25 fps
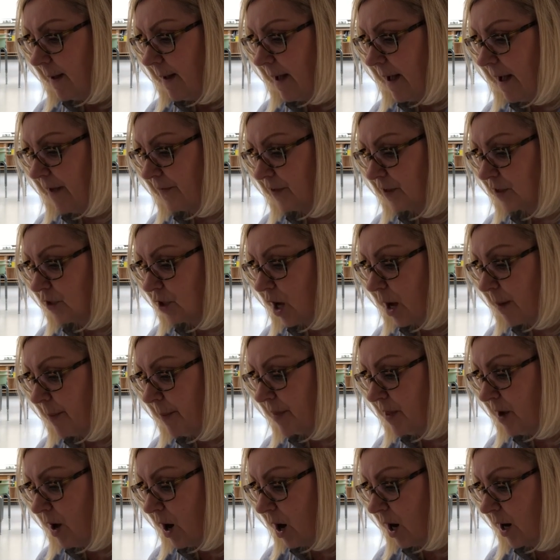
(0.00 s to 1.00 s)
At the top
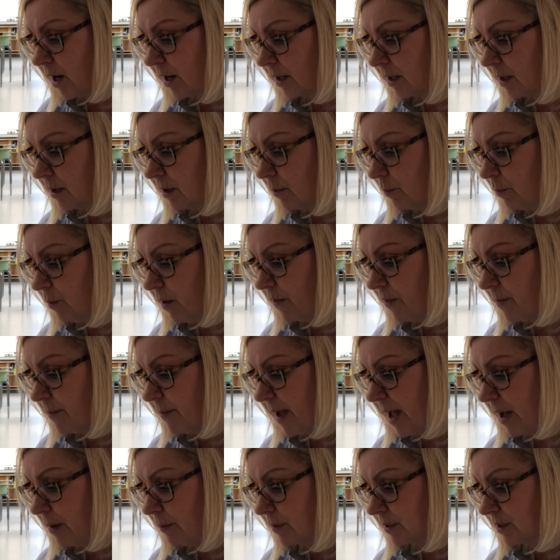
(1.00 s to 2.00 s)
of the ark, while the
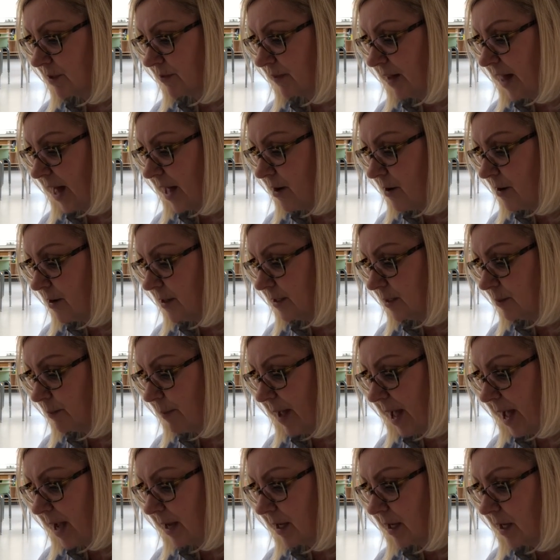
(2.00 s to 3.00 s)
bat was flat on its
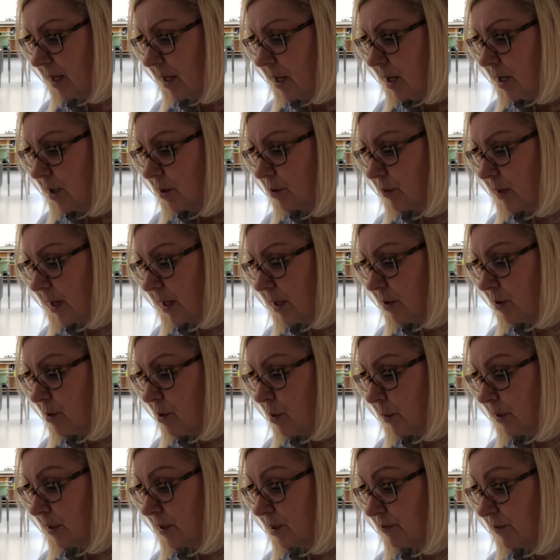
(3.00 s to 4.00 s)
back, Gregor
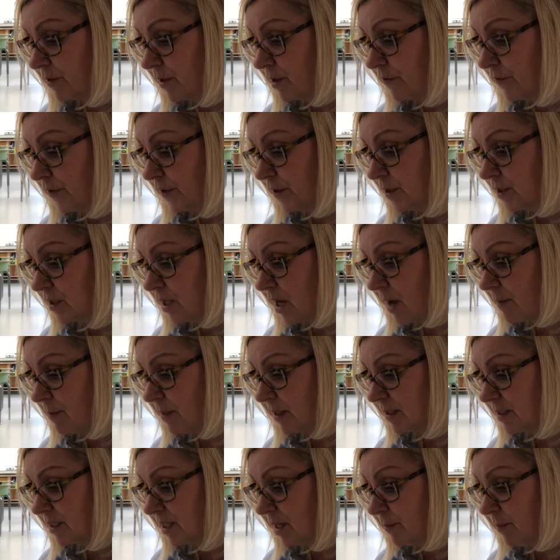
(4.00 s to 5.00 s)
noticed for the first time
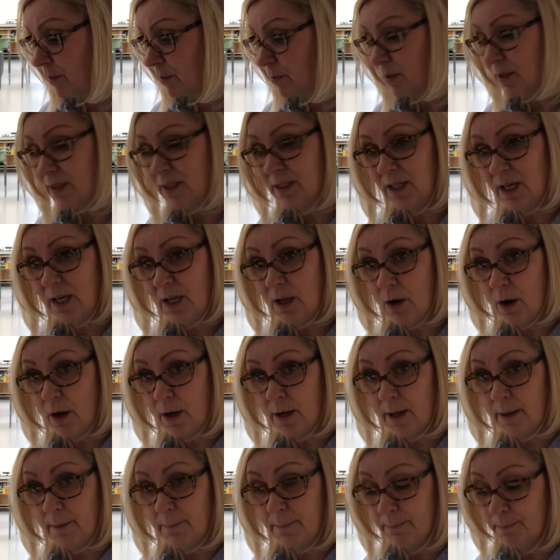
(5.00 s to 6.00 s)
that someone was sitting on
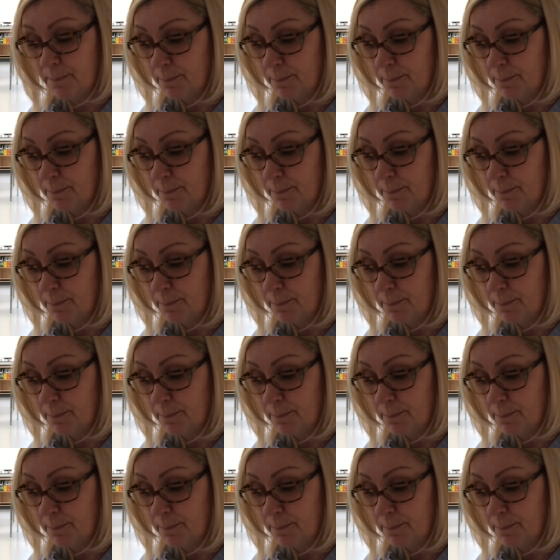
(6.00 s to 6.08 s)
it.